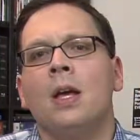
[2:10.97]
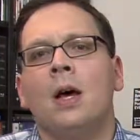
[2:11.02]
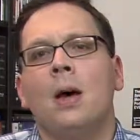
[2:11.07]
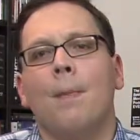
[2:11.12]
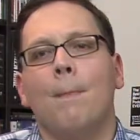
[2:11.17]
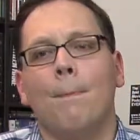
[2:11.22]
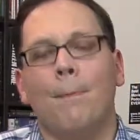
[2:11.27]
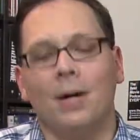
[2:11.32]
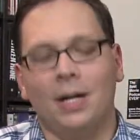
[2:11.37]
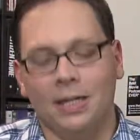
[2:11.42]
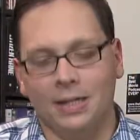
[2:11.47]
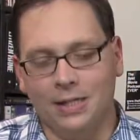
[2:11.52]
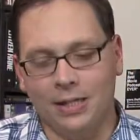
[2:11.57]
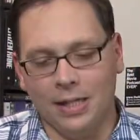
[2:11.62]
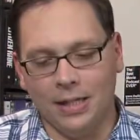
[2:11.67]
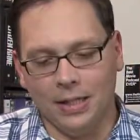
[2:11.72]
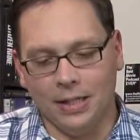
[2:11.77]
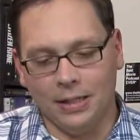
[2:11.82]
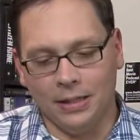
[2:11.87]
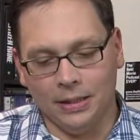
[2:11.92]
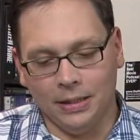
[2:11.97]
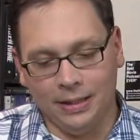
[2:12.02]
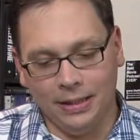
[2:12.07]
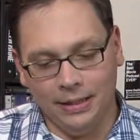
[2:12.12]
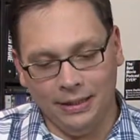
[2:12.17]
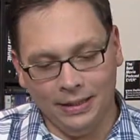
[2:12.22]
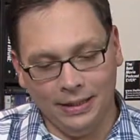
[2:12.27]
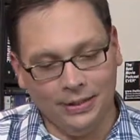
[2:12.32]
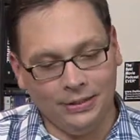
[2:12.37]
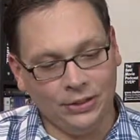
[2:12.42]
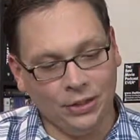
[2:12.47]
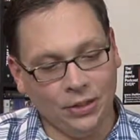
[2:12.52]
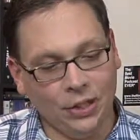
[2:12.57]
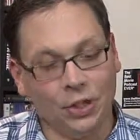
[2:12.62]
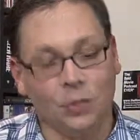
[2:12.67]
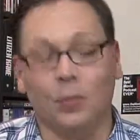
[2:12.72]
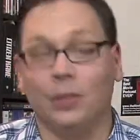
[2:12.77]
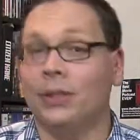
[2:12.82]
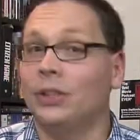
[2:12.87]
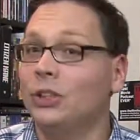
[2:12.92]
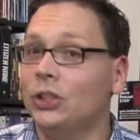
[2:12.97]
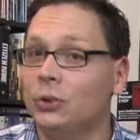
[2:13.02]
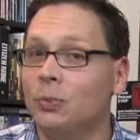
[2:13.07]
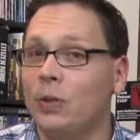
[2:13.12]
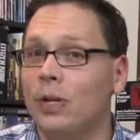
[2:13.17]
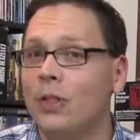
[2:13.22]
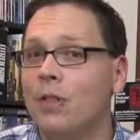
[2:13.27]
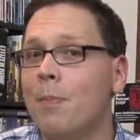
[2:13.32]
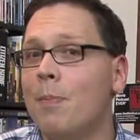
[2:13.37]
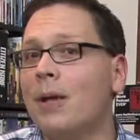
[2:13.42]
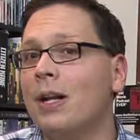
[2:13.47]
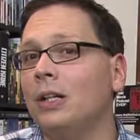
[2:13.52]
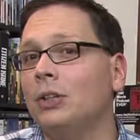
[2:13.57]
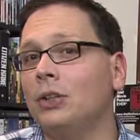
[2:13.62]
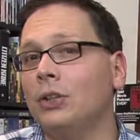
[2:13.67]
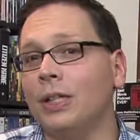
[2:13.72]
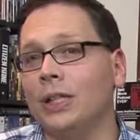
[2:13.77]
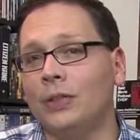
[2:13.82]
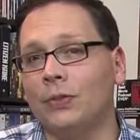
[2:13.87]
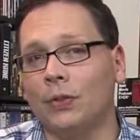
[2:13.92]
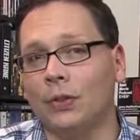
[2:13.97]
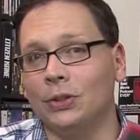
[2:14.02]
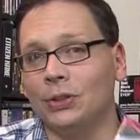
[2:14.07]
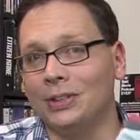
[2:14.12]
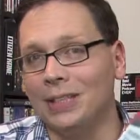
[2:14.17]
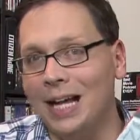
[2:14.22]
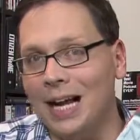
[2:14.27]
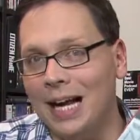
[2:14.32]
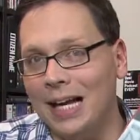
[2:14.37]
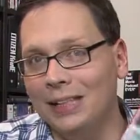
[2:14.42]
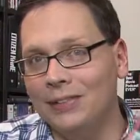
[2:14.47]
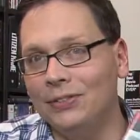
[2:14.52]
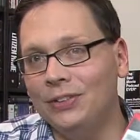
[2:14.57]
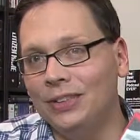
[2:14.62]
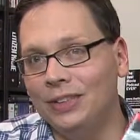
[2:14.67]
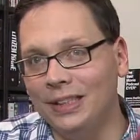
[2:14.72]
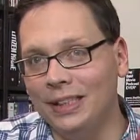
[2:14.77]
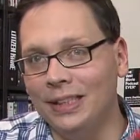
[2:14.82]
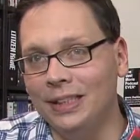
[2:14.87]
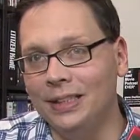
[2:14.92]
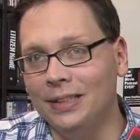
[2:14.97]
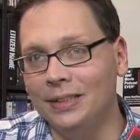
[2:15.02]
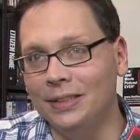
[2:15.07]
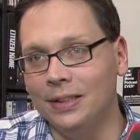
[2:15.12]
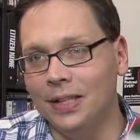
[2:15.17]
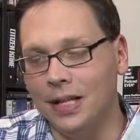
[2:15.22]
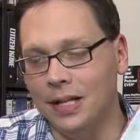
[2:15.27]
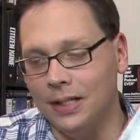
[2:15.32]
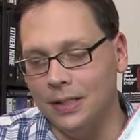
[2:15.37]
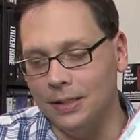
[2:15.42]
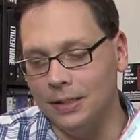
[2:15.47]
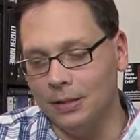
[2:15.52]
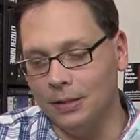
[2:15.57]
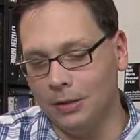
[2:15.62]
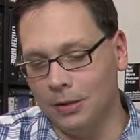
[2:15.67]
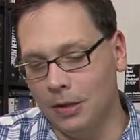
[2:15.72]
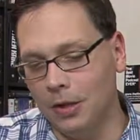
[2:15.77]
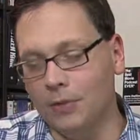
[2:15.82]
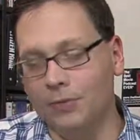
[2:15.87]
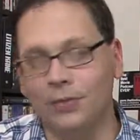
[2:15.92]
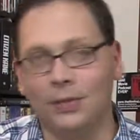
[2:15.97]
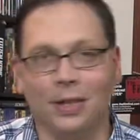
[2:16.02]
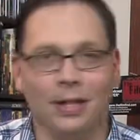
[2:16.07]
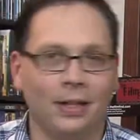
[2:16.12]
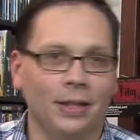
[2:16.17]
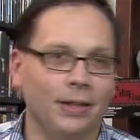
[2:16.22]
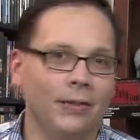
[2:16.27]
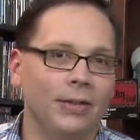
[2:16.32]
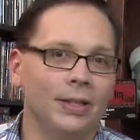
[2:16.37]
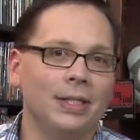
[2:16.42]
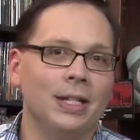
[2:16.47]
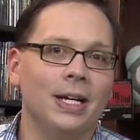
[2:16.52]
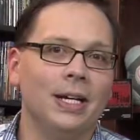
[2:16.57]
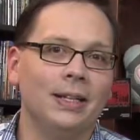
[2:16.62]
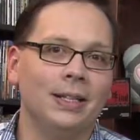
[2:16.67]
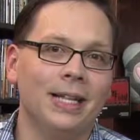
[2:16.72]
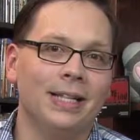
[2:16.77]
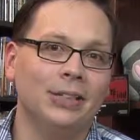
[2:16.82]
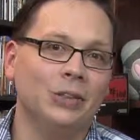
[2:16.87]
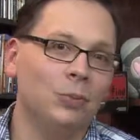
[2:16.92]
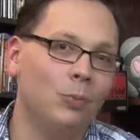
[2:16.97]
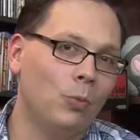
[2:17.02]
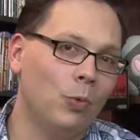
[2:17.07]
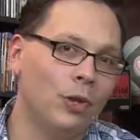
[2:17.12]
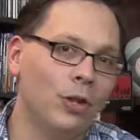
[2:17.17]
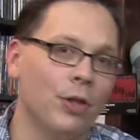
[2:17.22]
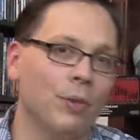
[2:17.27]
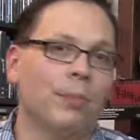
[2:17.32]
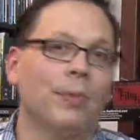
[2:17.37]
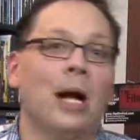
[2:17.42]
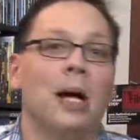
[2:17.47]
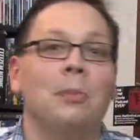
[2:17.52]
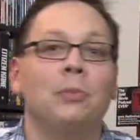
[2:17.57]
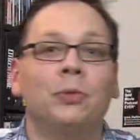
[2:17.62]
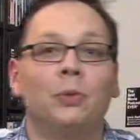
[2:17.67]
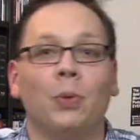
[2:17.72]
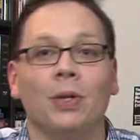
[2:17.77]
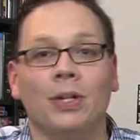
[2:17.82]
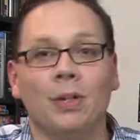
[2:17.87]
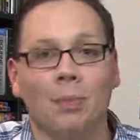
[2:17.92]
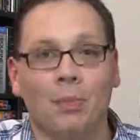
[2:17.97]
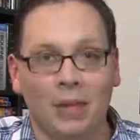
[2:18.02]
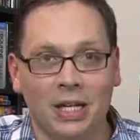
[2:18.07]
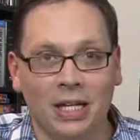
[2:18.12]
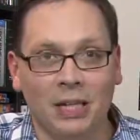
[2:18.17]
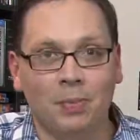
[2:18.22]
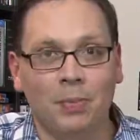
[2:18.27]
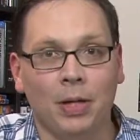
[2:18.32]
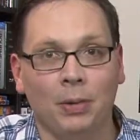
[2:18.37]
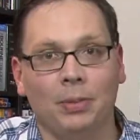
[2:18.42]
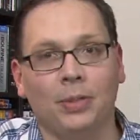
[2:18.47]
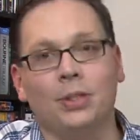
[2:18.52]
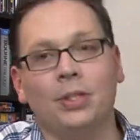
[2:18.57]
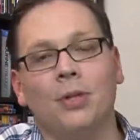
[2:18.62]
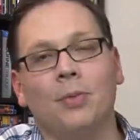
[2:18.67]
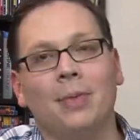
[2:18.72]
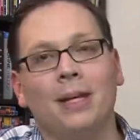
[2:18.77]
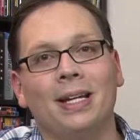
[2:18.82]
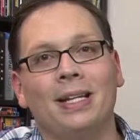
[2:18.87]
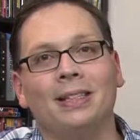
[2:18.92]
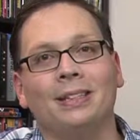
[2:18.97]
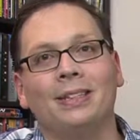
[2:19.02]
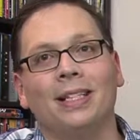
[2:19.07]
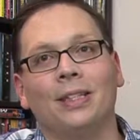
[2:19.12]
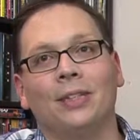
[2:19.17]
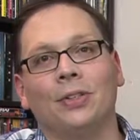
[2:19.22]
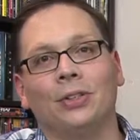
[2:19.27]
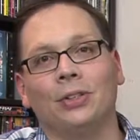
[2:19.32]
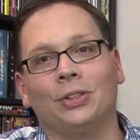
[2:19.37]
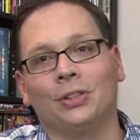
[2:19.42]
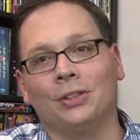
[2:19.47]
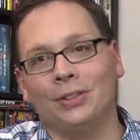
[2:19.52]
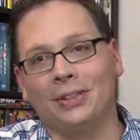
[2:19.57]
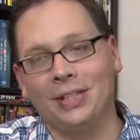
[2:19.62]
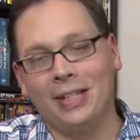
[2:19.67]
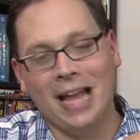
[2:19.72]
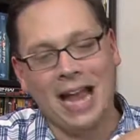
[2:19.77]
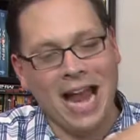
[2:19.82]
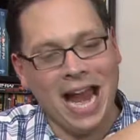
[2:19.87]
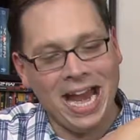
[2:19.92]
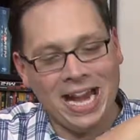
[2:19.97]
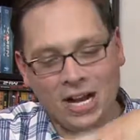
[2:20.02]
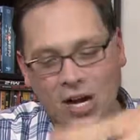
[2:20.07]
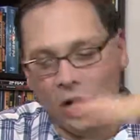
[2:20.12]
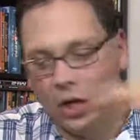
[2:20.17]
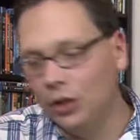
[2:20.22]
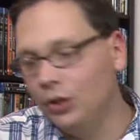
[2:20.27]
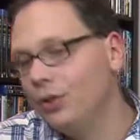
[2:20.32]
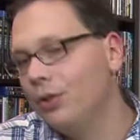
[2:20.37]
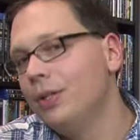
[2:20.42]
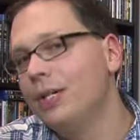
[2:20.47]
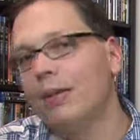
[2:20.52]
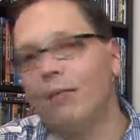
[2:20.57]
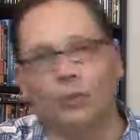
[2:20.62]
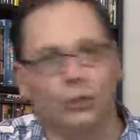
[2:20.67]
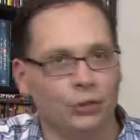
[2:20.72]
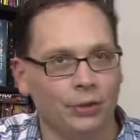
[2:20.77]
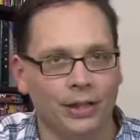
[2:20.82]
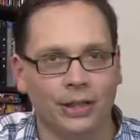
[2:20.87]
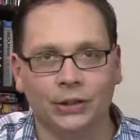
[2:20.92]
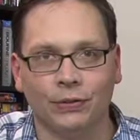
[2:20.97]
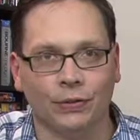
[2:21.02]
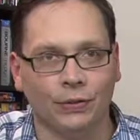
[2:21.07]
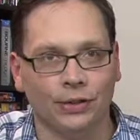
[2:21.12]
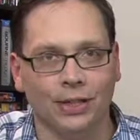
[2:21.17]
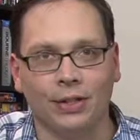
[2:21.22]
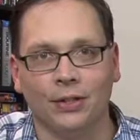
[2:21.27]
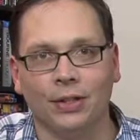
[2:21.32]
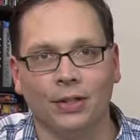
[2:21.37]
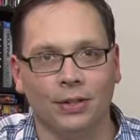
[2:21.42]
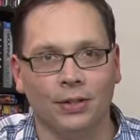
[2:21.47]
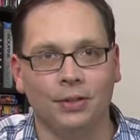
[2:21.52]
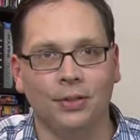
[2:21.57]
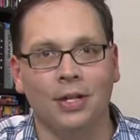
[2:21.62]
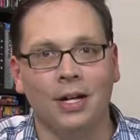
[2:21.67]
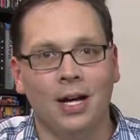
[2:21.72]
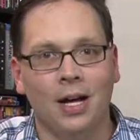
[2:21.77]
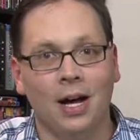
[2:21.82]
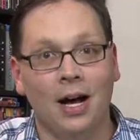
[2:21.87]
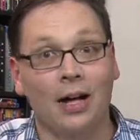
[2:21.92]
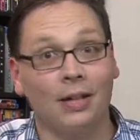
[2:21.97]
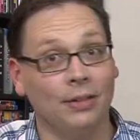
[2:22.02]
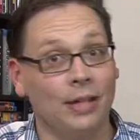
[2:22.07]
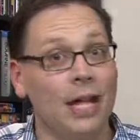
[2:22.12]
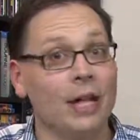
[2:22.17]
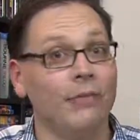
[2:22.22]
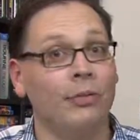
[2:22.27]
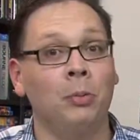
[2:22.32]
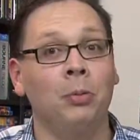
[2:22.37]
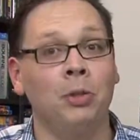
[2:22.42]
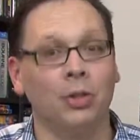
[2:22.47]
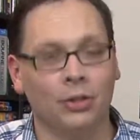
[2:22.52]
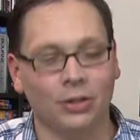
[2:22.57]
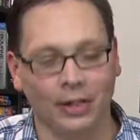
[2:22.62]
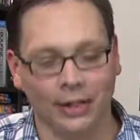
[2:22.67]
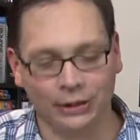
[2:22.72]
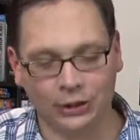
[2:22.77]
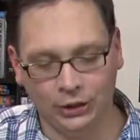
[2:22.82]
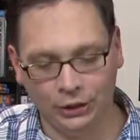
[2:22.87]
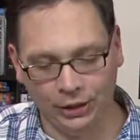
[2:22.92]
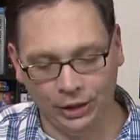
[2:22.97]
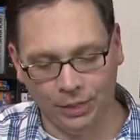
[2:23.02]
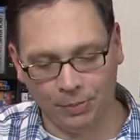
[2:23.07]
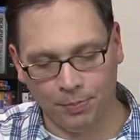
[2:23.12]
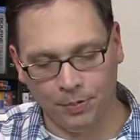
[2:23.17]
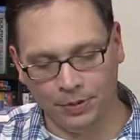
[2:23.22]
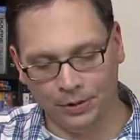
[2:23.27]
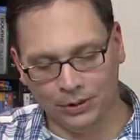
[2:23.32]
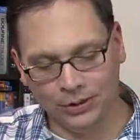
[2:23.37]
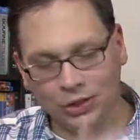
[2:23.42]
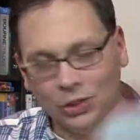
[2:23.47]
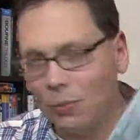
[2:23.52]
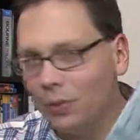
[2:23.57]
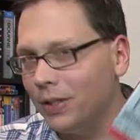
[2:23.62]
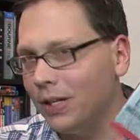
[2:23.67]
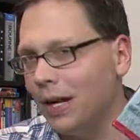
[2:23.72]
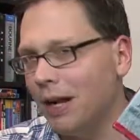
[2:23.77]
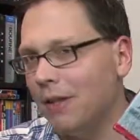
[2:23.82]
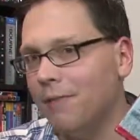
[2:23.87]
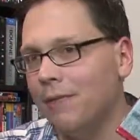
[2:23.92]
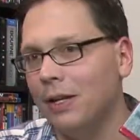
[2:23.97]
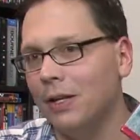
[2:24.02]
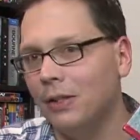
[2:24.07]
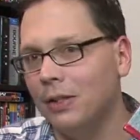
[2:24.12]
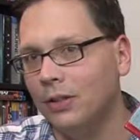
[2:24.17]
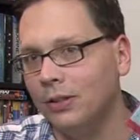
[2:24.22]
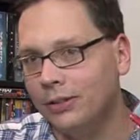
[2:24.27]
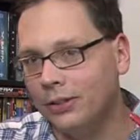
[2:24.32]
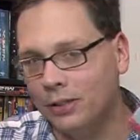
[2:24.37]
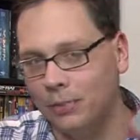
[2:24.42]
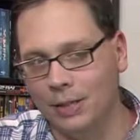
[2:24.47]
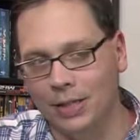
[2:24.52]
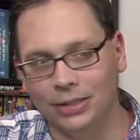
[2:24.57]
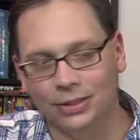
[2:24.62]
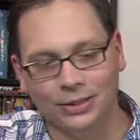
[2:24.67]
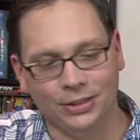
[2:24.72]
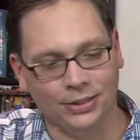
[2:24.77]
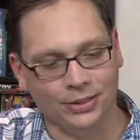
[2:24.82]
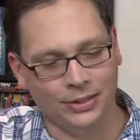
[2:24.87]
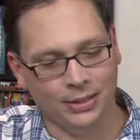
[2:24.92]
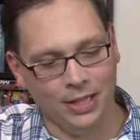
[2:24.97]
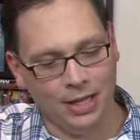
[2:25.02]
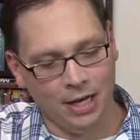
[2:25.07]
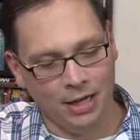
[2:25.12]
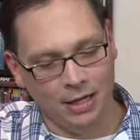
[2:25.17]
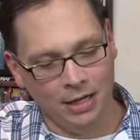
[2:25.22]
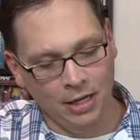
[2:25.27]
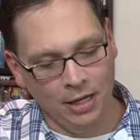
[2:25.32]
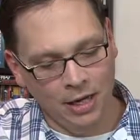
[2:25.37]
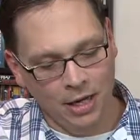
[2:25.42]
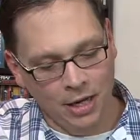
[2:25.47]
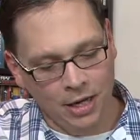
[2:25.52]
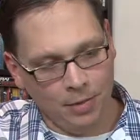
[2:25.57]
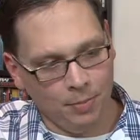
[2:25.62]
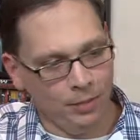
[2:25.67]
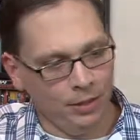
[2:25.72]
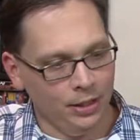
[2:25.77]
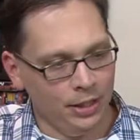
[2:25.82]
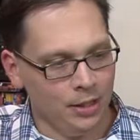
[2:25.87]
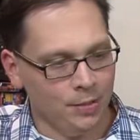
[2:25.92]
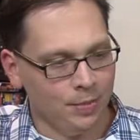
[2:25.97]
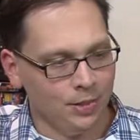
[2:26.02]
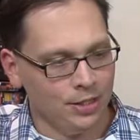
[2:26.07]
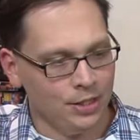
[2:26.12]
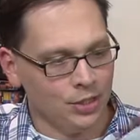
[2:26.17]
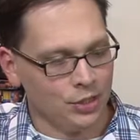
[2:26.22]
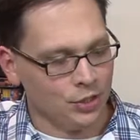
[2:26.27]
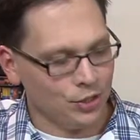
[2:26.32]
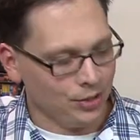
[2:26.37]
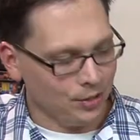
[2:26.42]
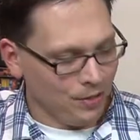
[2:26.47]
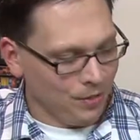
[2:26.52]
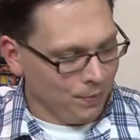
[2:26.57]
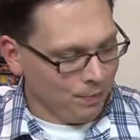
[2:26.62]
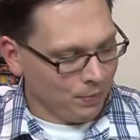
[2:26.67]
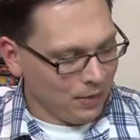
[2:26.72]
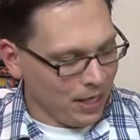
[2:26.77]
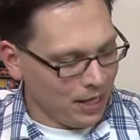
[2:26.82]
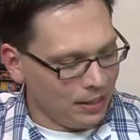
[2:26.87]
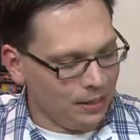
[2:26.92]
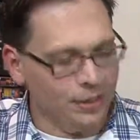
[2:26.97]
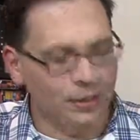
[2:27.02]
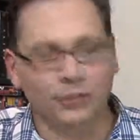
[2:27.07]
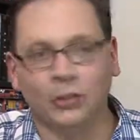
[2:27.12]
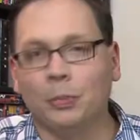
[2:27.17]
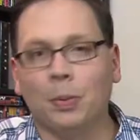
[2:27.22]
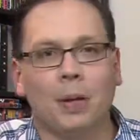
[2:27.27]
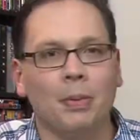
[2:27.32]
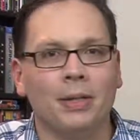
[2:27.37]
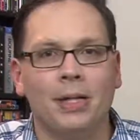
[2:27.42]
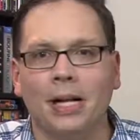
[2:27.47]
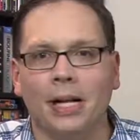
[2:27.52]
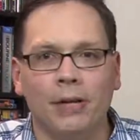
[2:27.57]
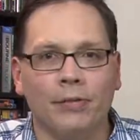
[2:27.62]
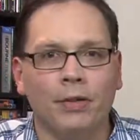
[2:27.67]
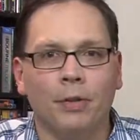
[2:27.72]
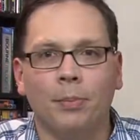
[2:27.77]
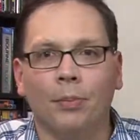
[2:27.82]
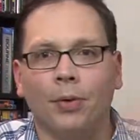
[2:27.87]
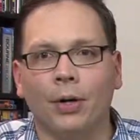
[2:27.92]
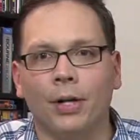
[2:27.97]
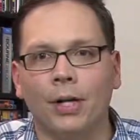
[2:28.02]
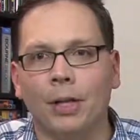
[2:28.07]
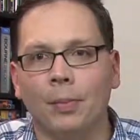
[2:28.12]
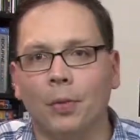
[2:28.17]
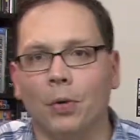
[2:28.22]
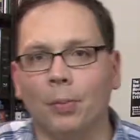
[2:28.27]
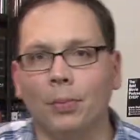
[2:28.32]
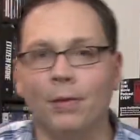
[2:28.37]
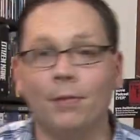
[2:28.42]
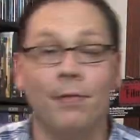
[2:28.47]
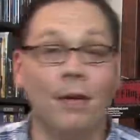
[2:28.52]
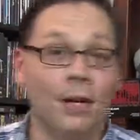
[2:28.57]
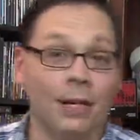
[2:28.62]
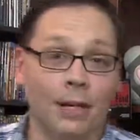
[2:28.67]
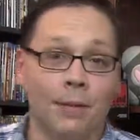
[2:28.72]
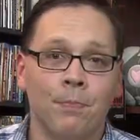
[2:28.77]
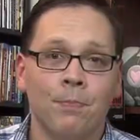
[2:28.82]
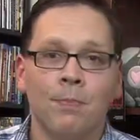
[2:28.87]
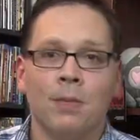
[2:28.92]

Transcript: But it's a good one. This is one of the better transfers I've seen of Night of the Living Dead. That's one of the problems with it being public domain, is that there's 800 different transfers out there, and a lot of them look like shit. But this is the one that I found that looks the best, is the Millennium Edition. I don't know, it was probably not even in print anymore, but fuck it.